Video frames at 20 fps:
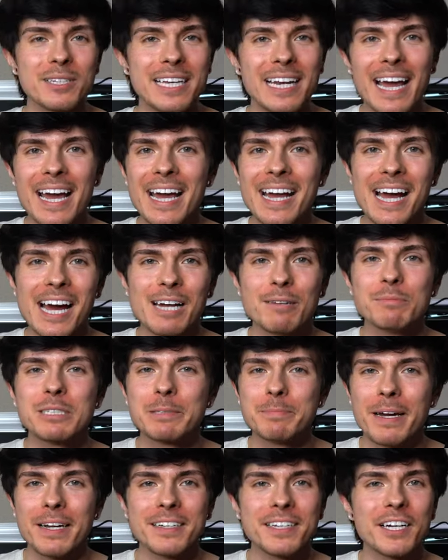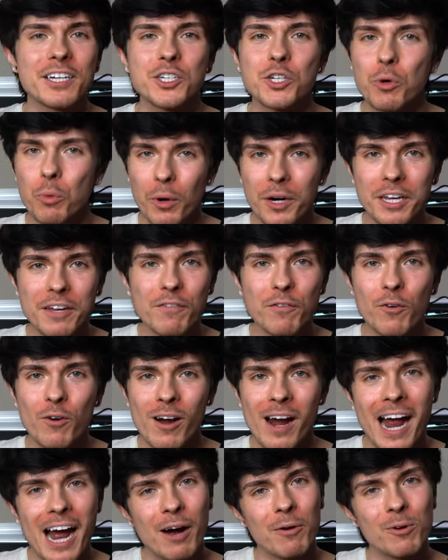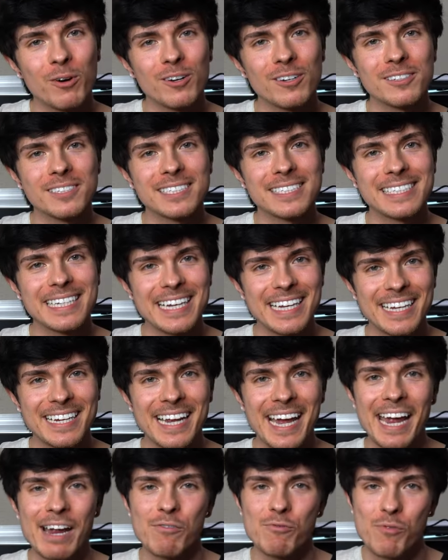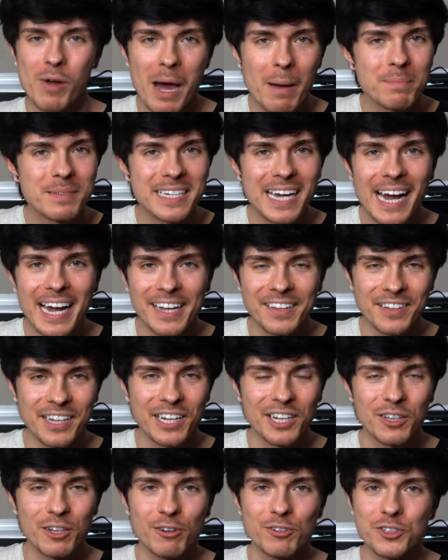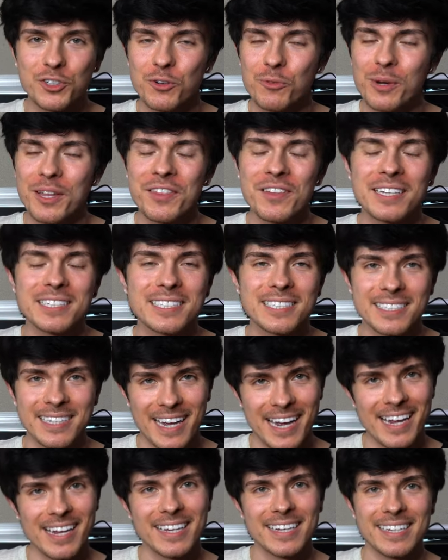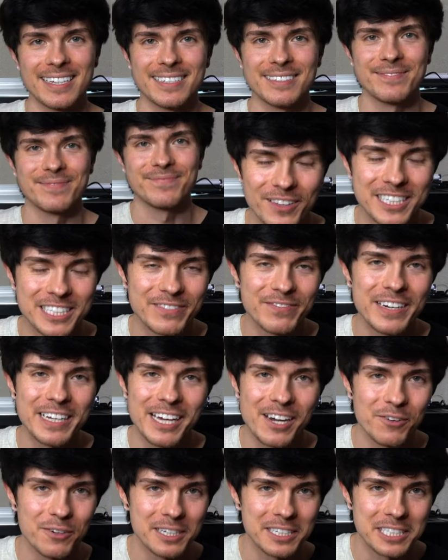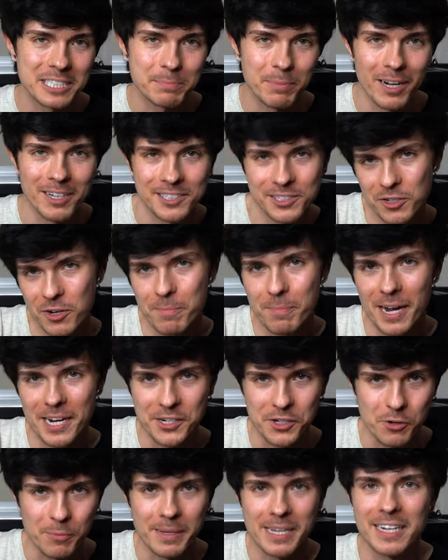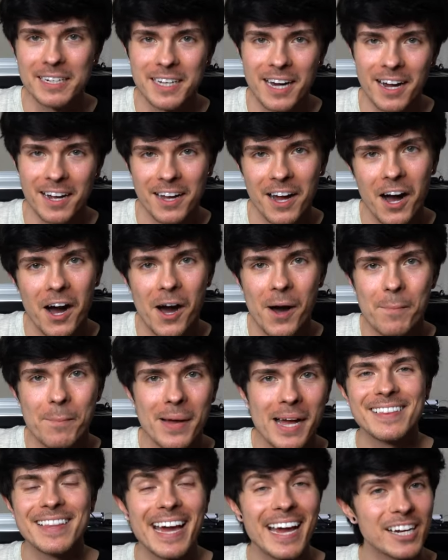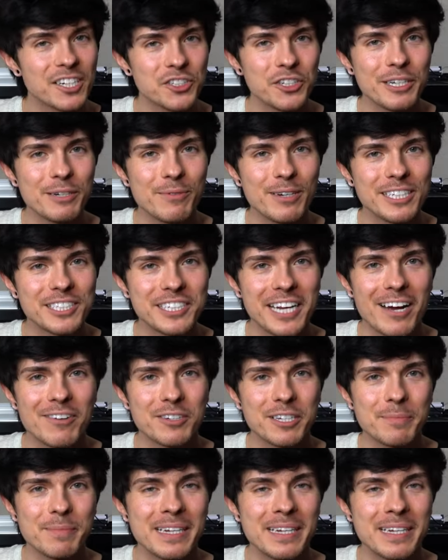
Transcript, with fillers: today I'm spending 24 hours in a reptile enclosure with a snake. This video is sponsored by dubia.com. They actually reached out to